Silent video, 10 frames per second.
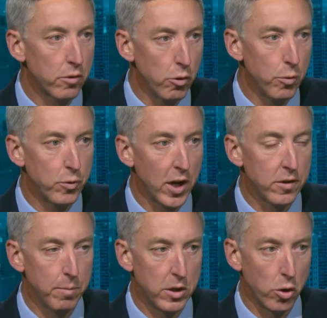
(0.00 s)
group,
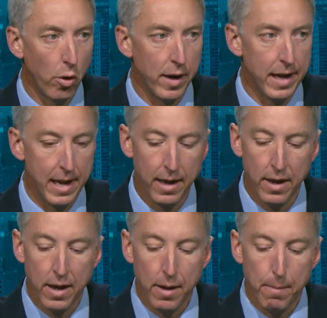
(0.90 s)
Just Majority,
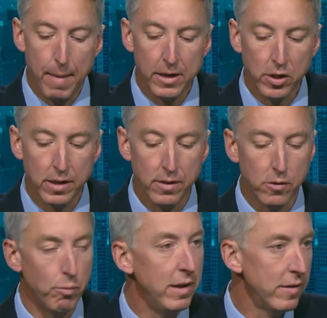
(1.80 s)

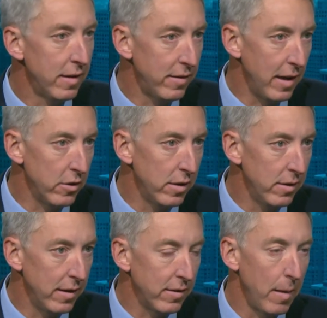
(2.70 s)
mentions recent
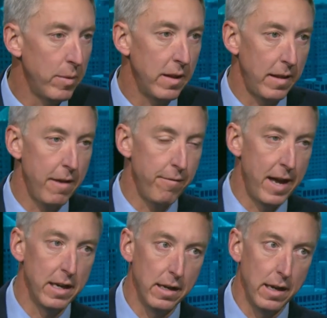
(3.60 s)
decisions as something that they
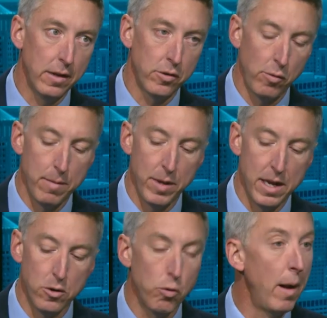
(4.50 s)
find
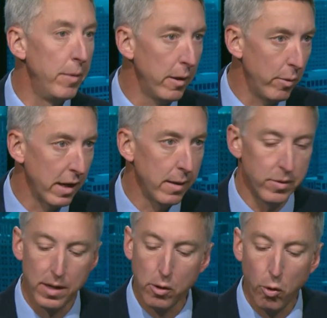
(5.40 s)
extremely troubling when it comes
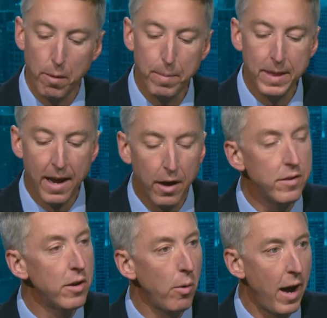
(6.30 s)
to the court, but they
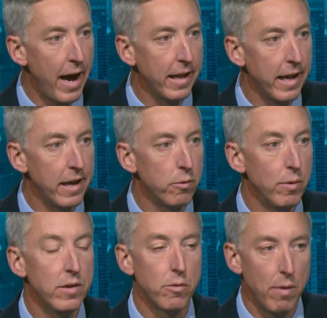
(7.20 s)
also highlight recent